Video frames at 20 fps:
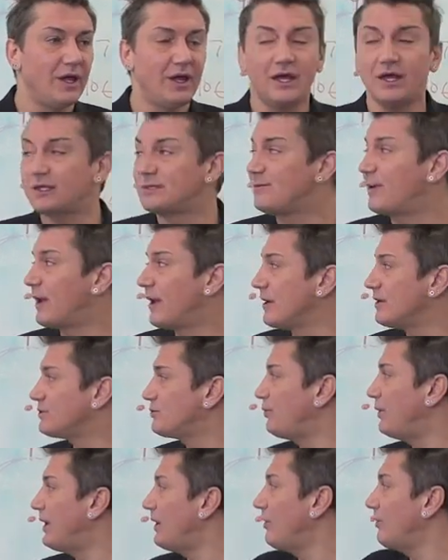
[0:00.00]
is because
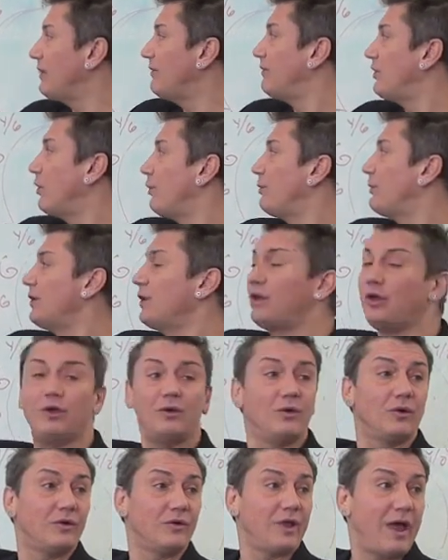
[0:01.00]
we don't even open the
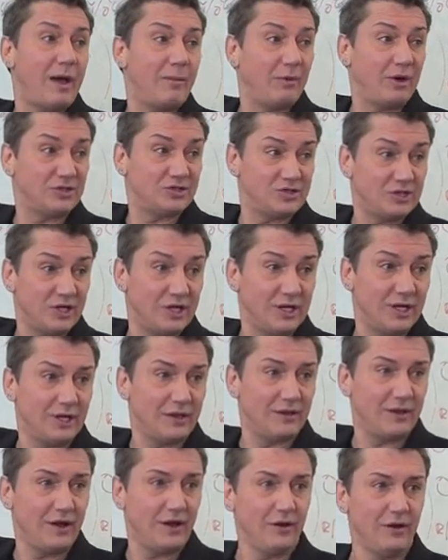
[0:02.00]
cuticle that much to get
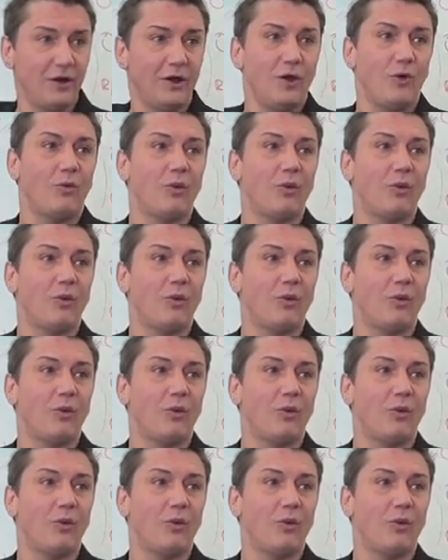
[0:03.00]
in there.